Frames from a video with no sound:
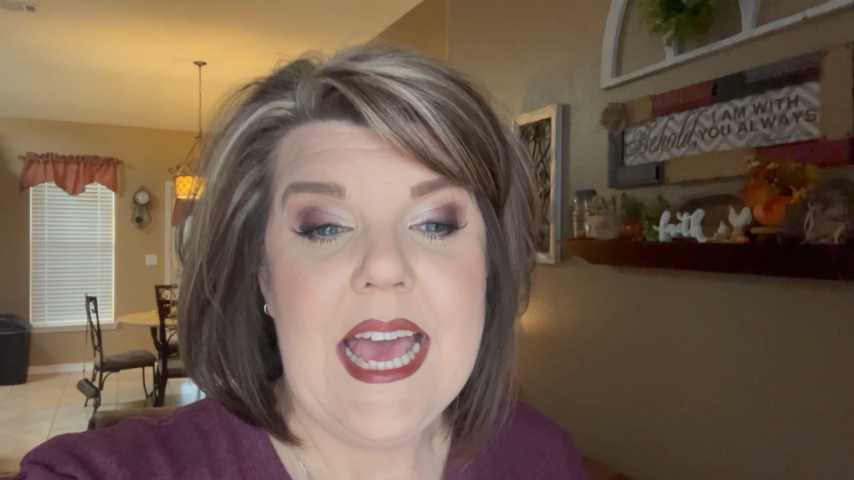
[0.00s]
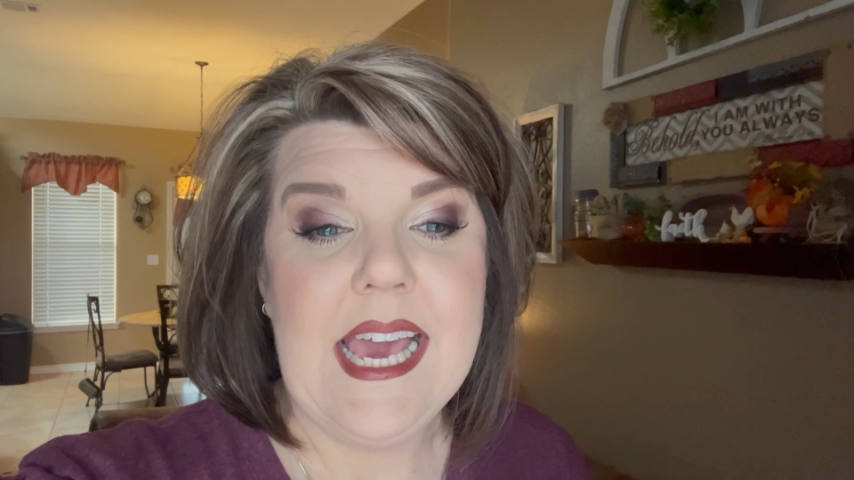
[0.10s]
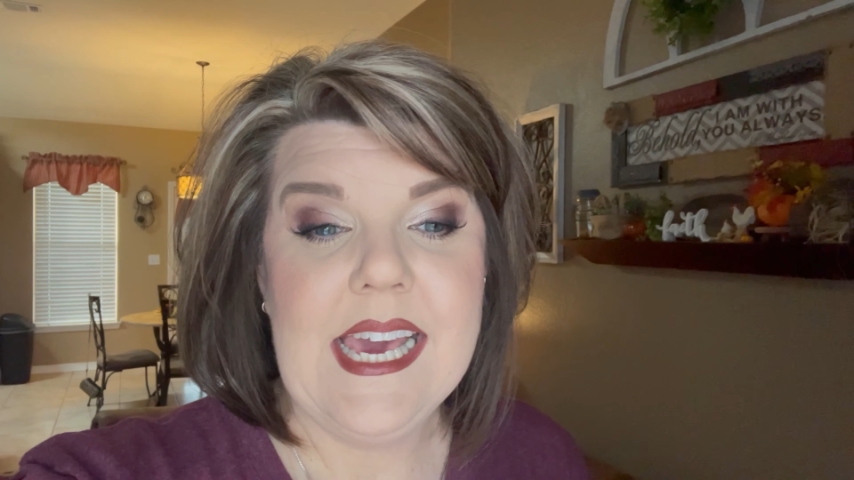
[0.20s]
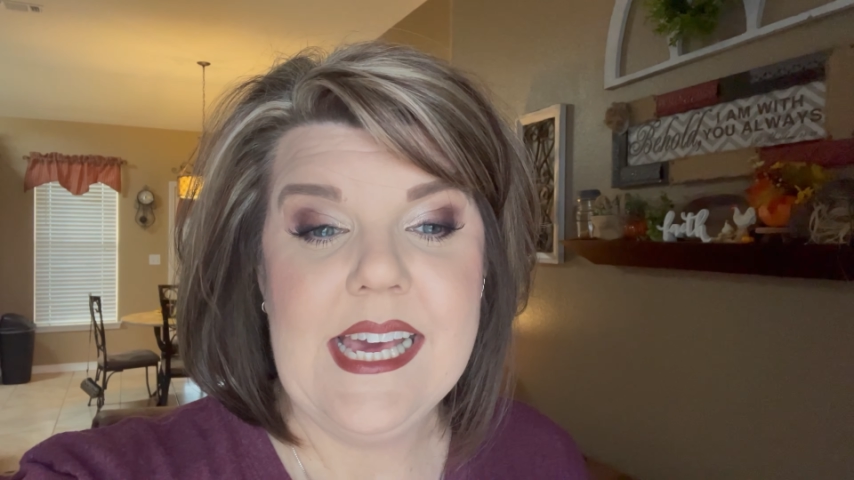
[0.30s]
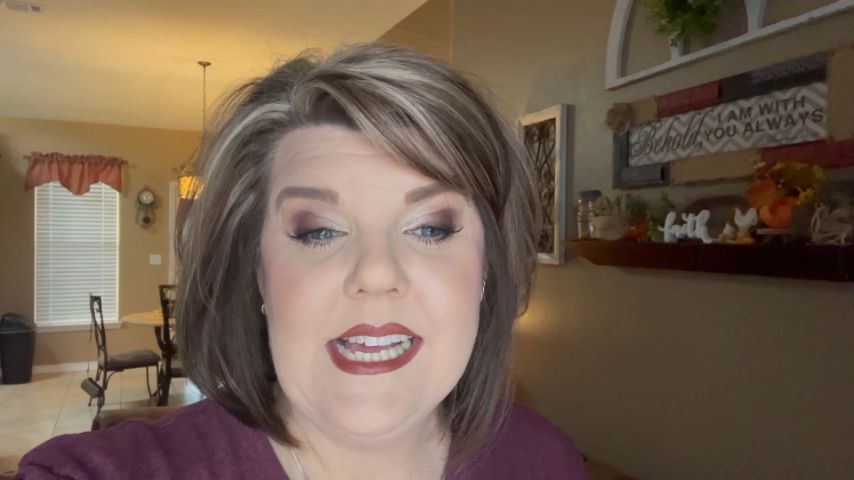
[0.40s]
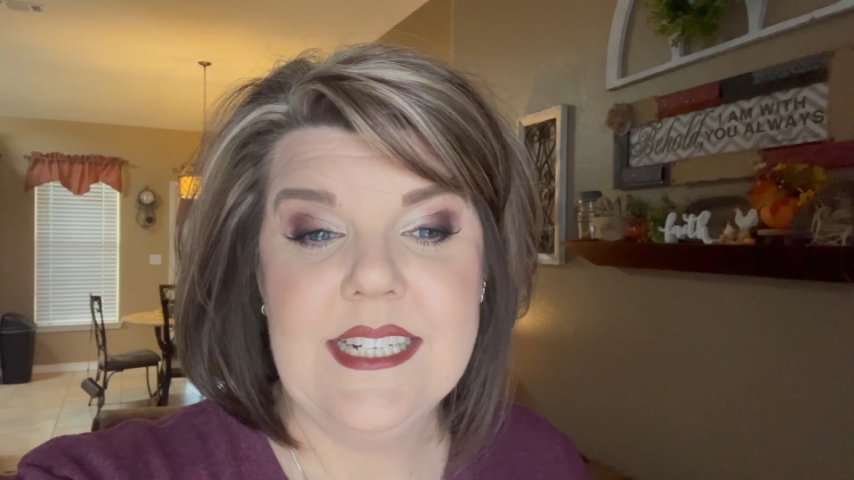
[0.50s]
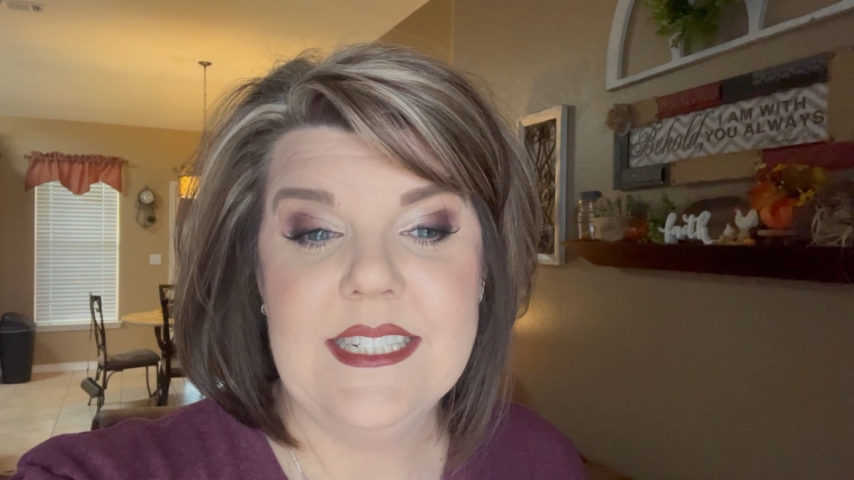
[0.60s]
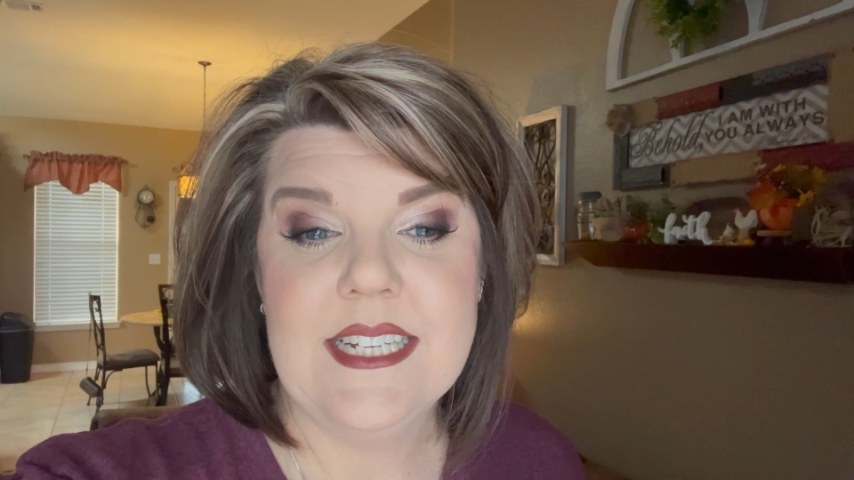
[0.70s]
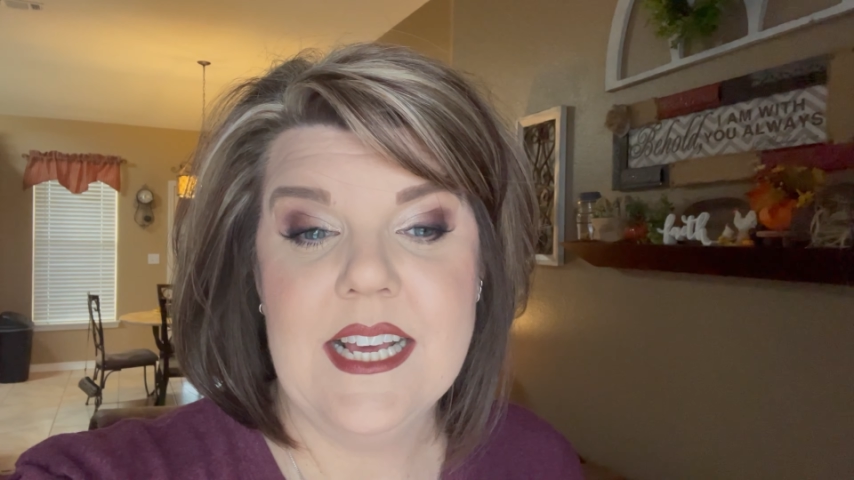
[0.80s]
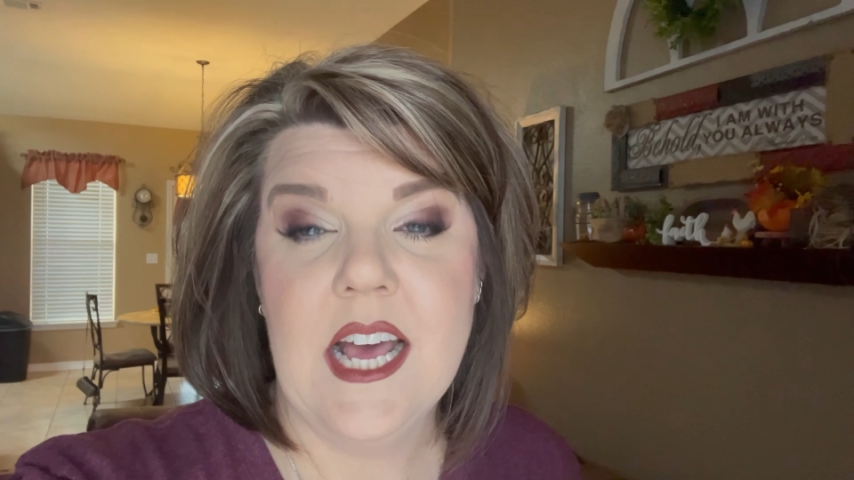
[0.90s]

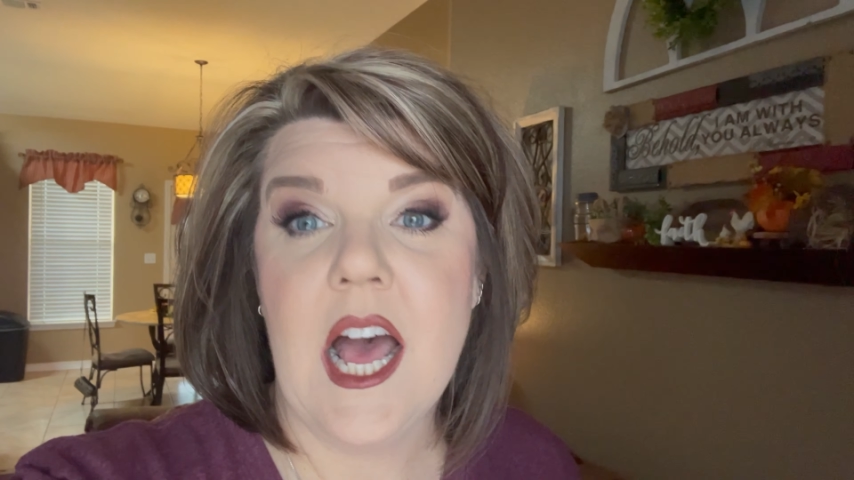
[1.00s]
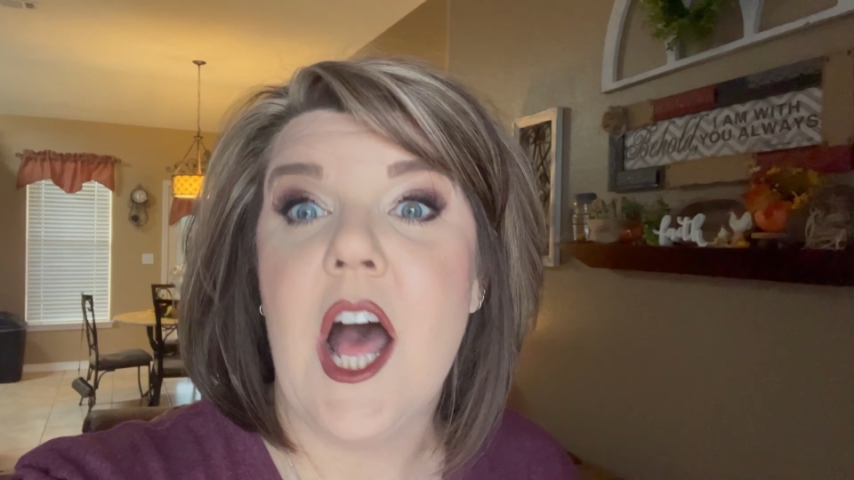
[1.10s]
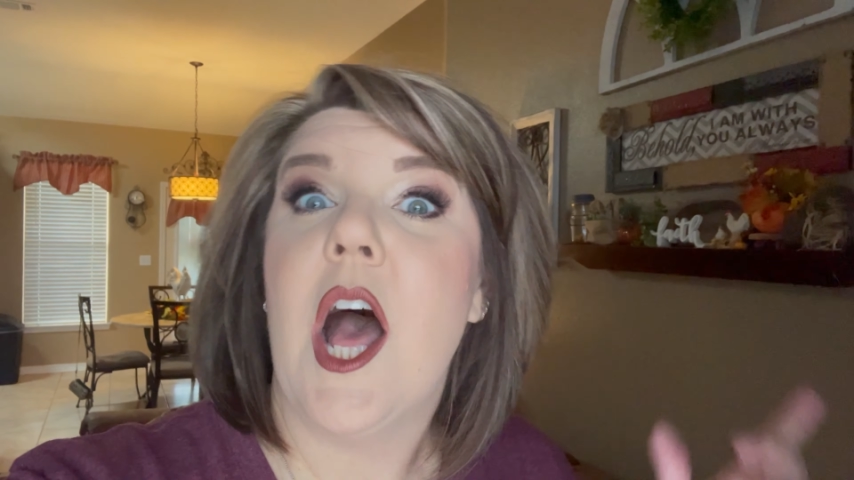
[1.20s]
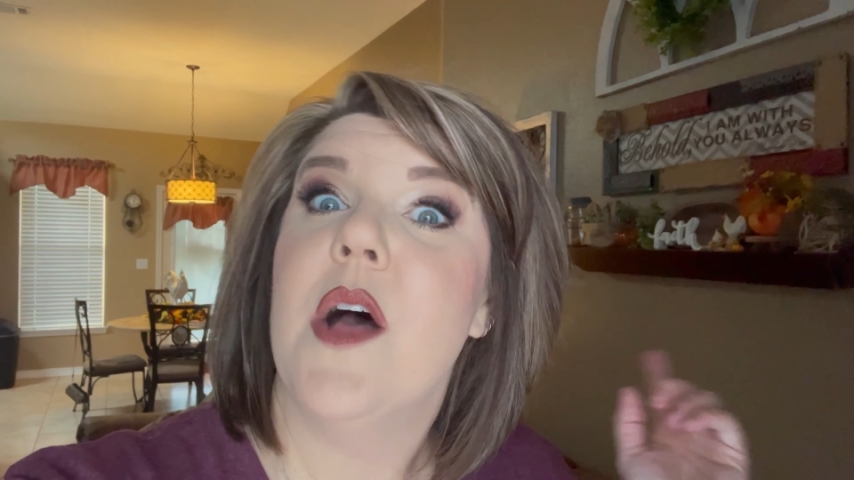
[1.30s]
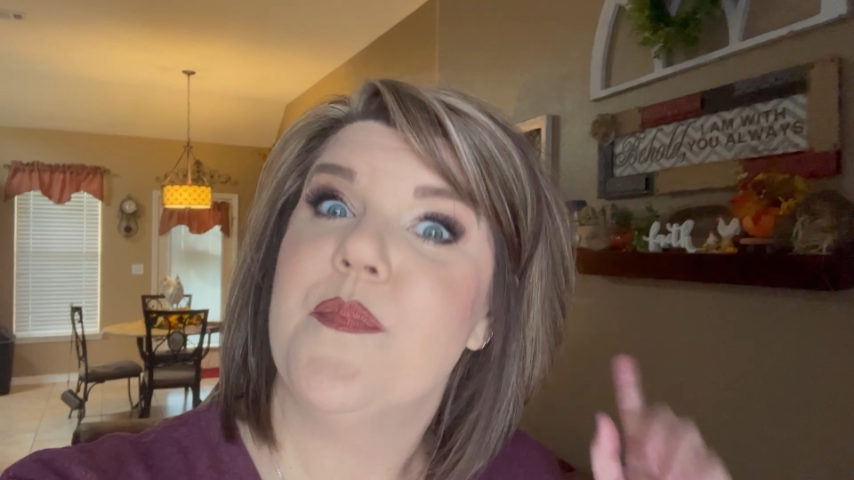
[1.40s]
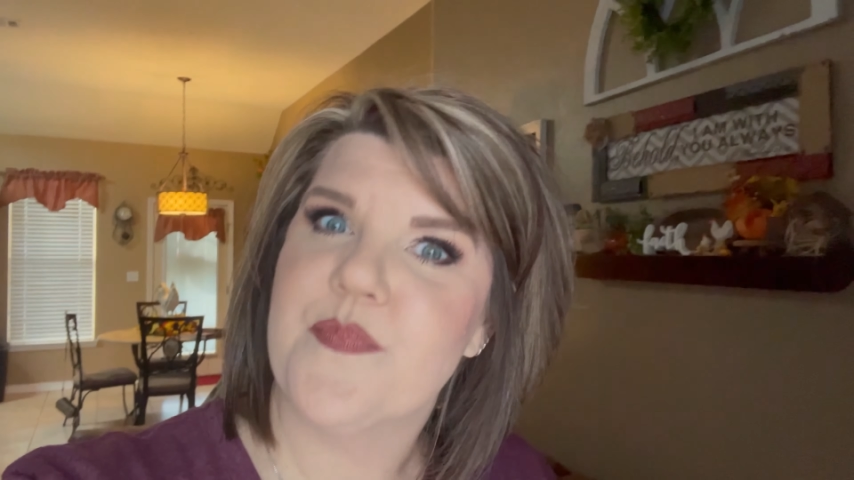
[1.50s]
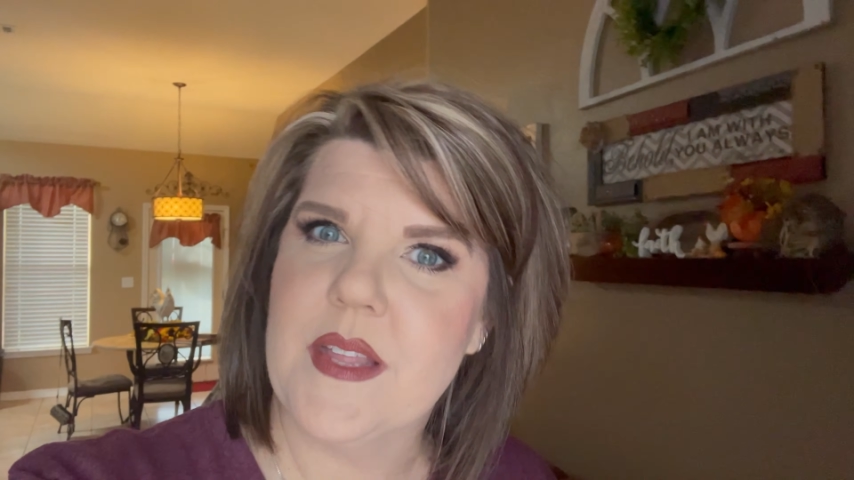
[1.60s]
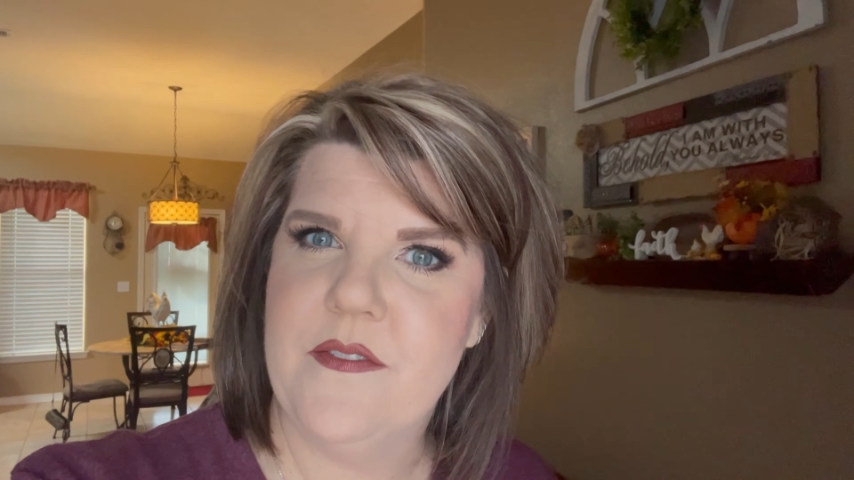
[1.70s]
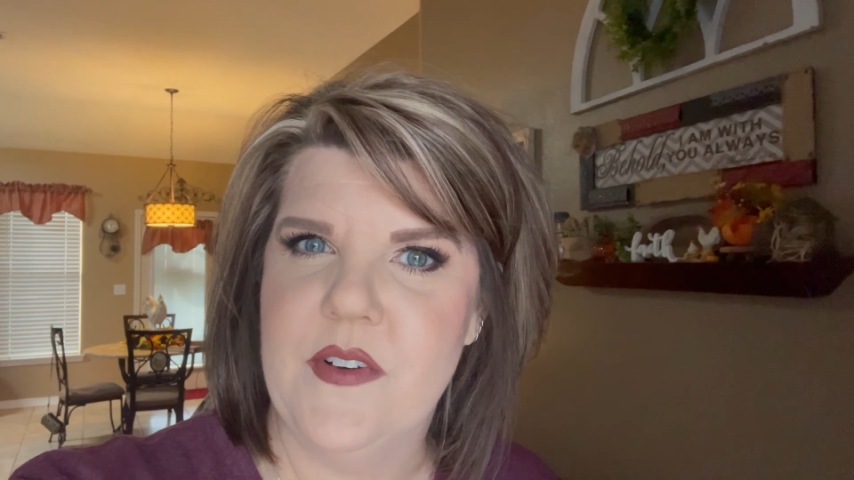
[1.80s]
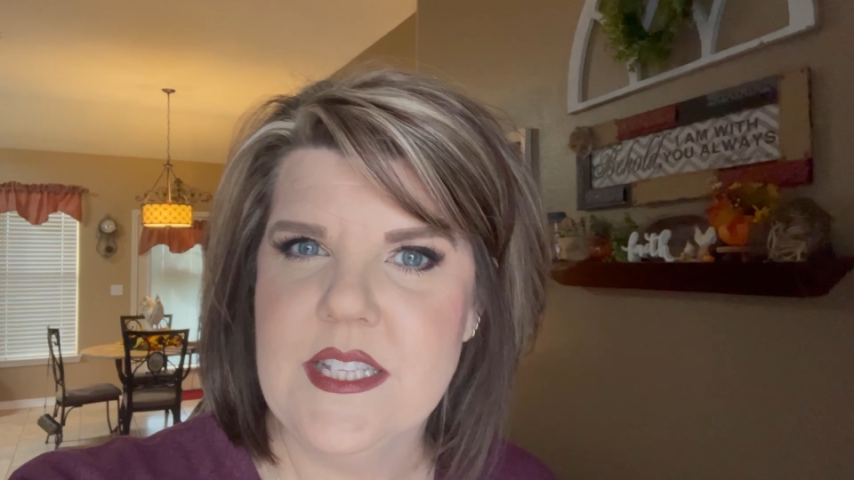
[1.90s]
And
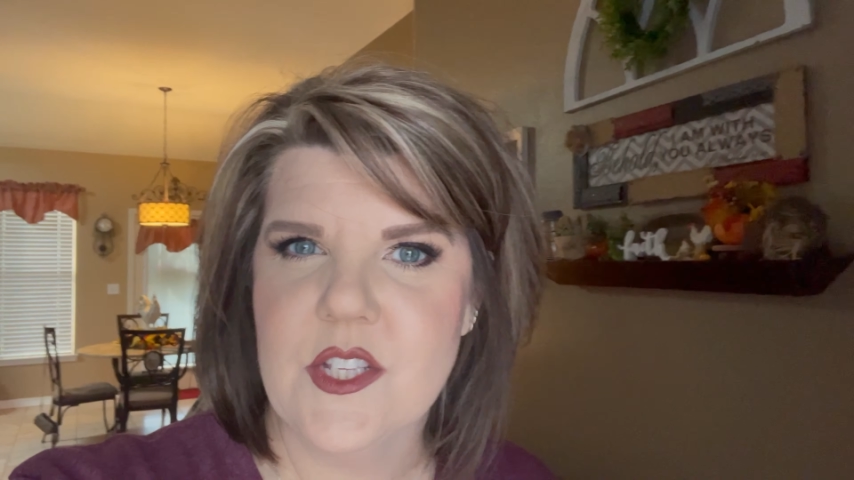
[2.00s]
fun